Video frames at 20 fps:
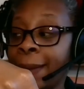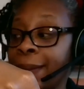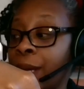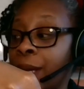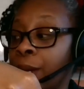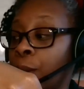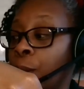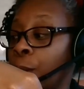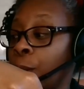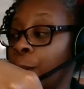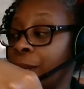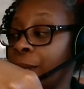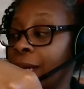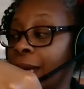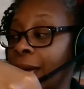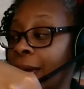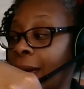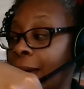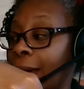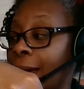that
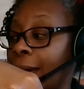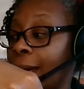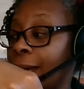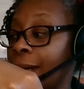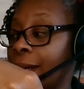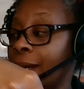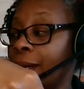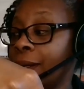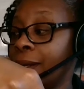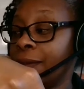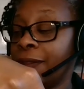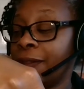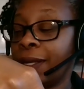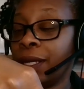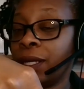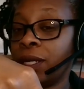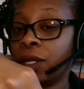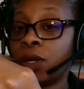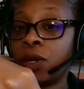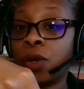only had
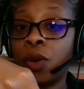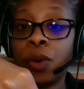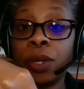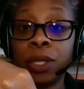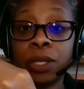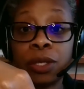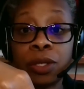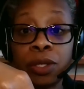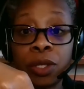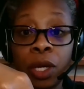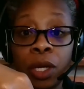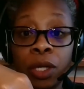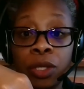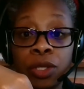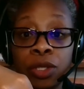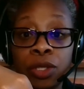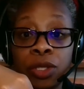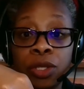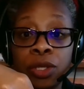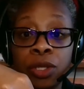the
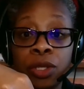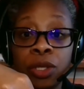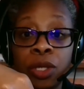cornstarch,